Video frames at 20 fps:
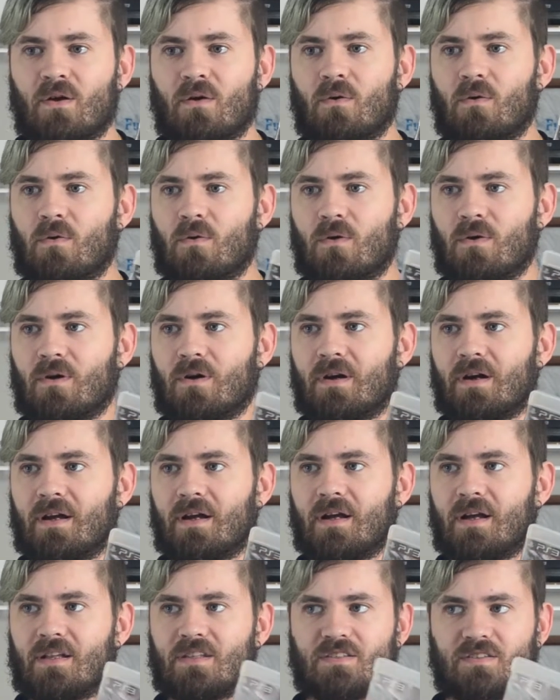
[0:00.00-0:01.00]
or
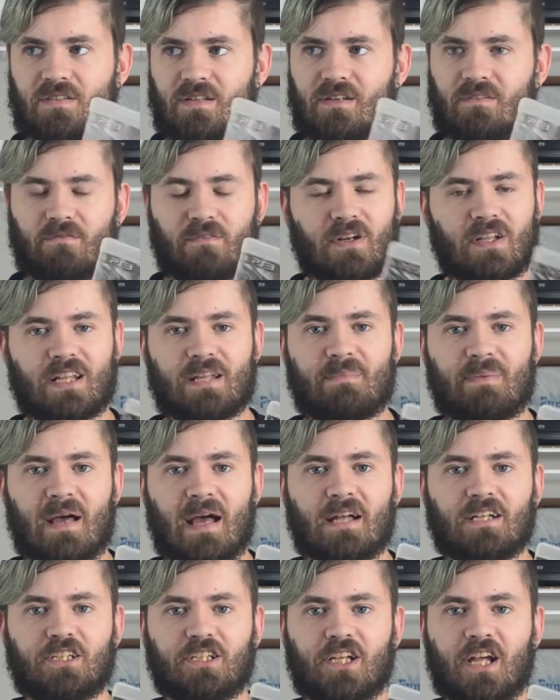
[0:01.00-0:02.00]
it's in really
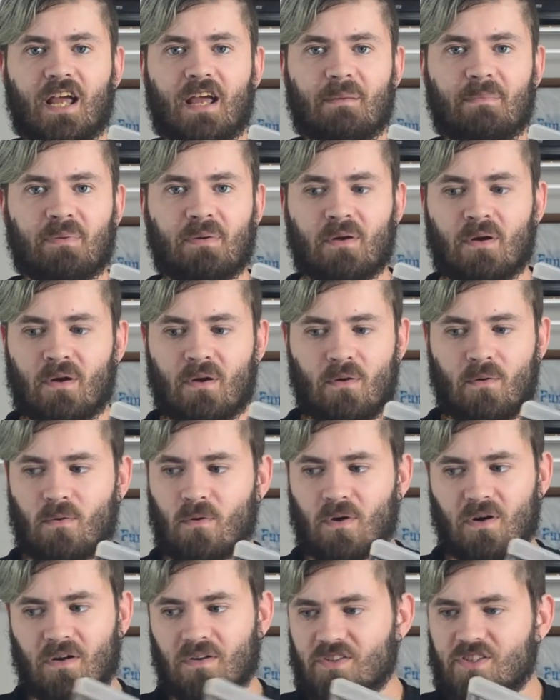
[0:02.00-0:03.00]
bad shape,
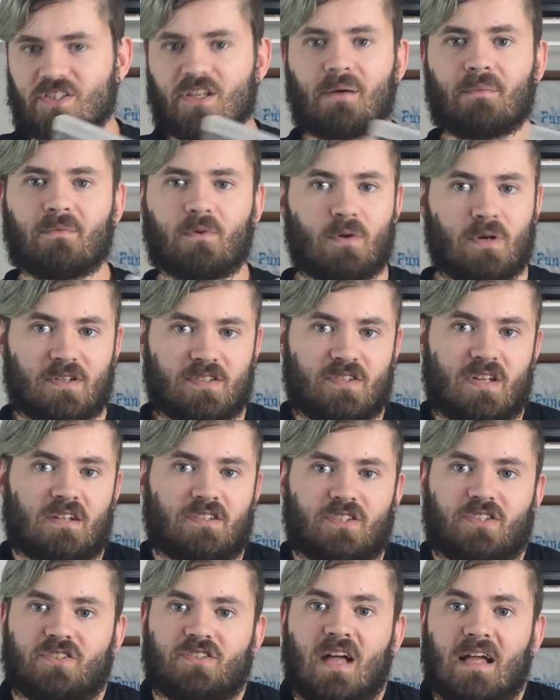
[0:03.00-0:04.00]
or it's
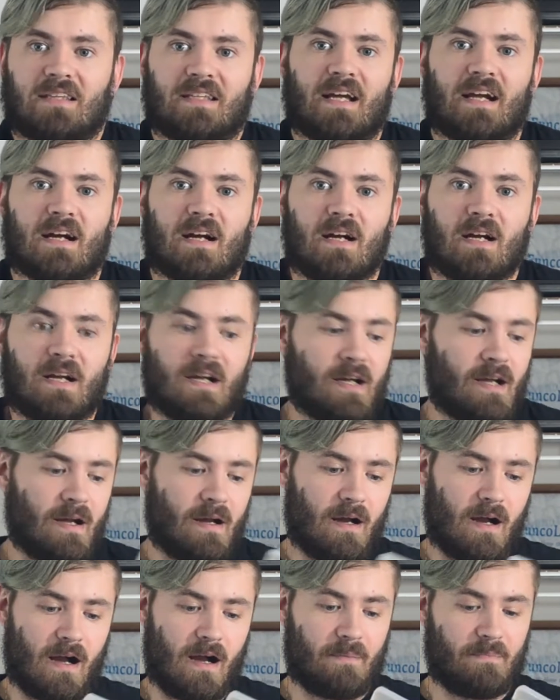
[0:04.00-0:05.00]
just not there.
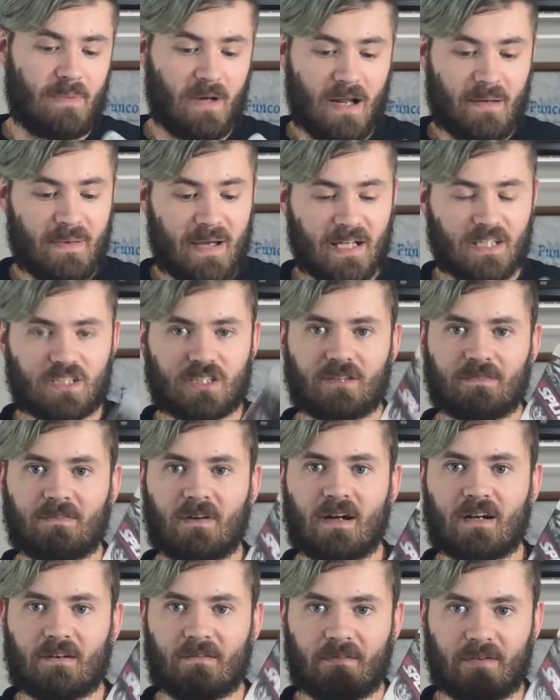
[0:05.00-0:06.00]
But I managed to
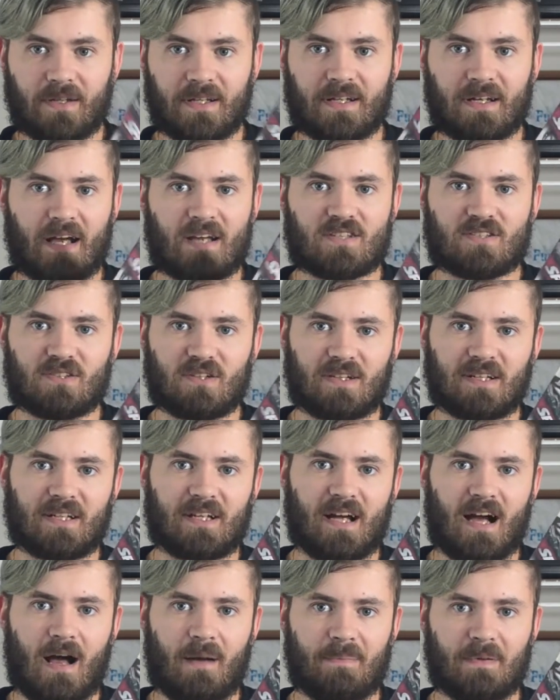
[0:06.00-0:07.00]
find a really nice looking
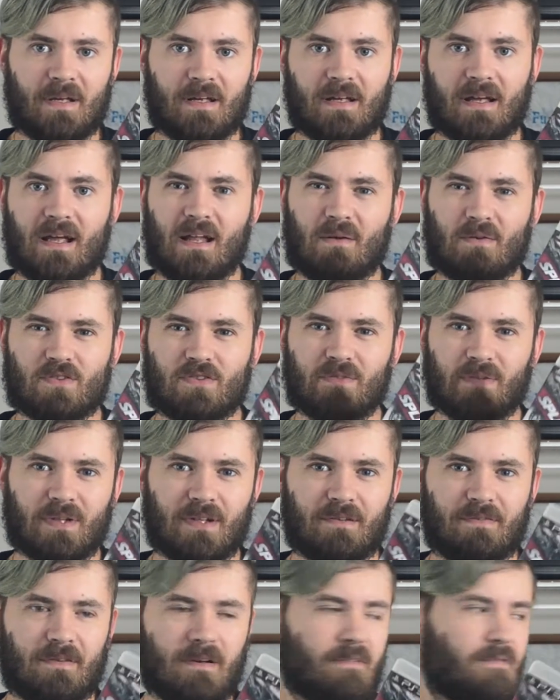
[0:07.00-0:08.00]
copy, and it was really
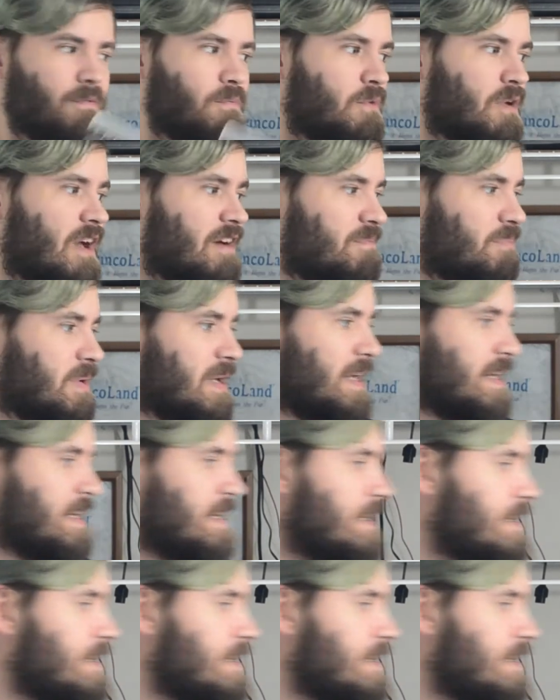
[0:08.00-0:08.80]
fun from what I played.